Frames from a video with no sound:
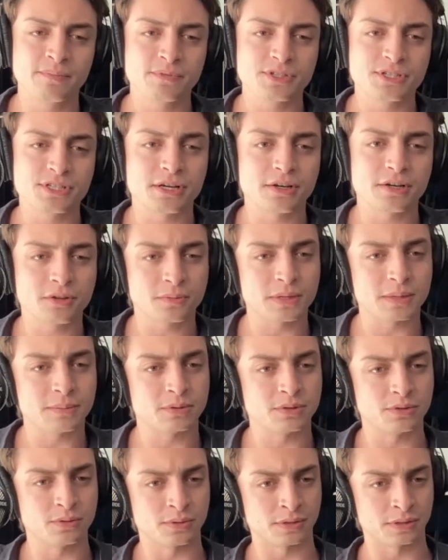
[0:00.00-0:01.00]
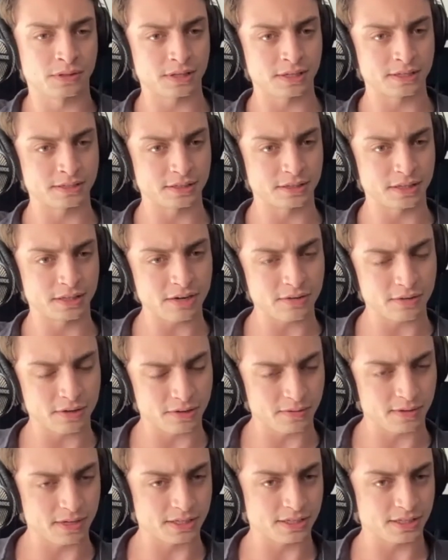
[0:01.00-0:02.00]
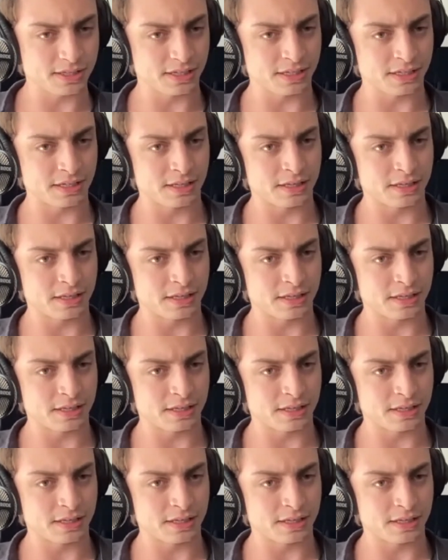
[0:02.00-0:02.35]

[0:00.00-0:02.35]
see other people doing things that they're interested in